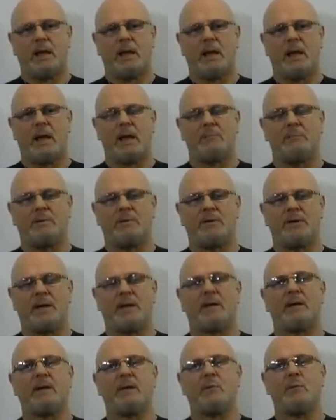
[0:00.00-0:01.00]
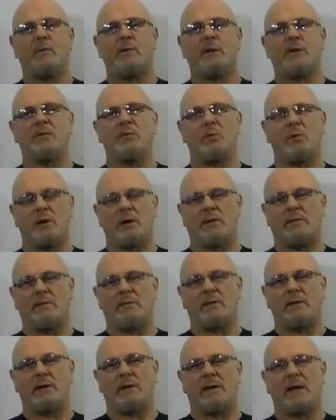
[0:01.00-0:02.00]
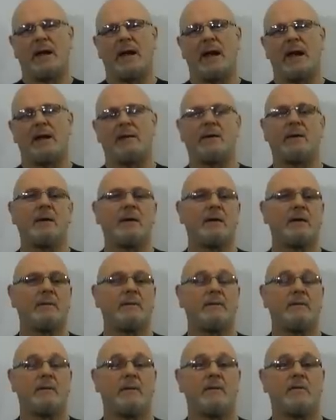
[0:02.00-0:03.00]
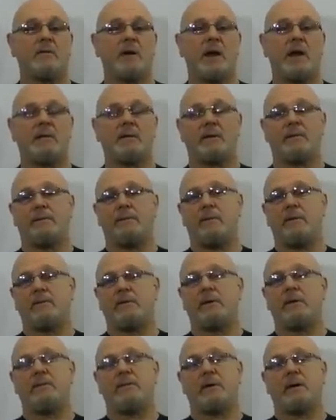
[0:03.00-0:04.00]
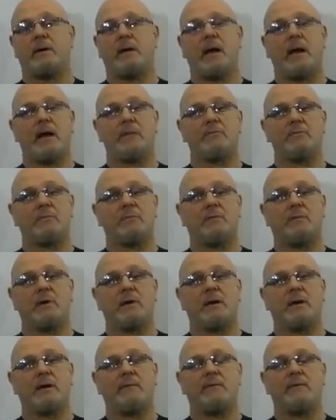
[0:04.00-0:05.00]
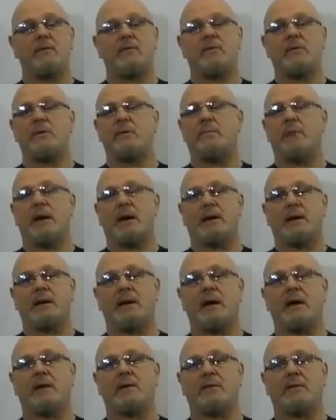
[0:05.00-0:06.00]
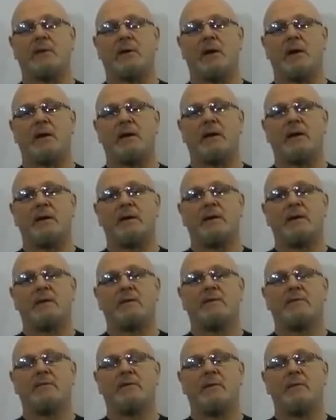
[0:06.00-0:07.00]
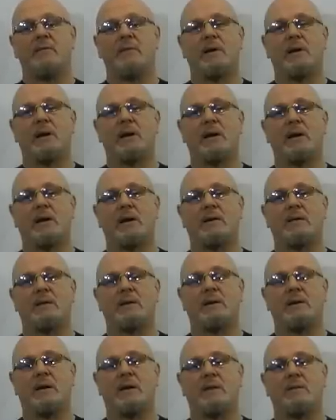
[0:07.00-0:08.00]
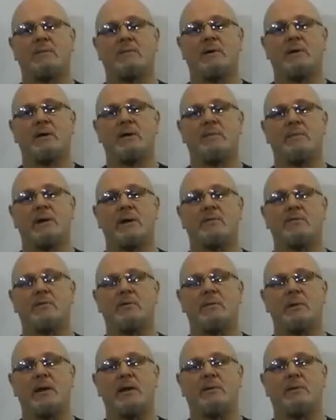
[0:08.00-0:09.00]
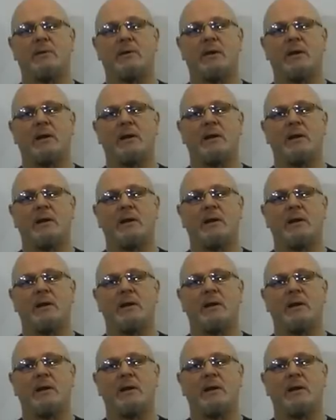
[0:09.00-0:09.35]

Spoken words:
particularly within 20 feet, and further out, 50 feet, 100 feet, if you're in your backyard, say, from where your bedroom is.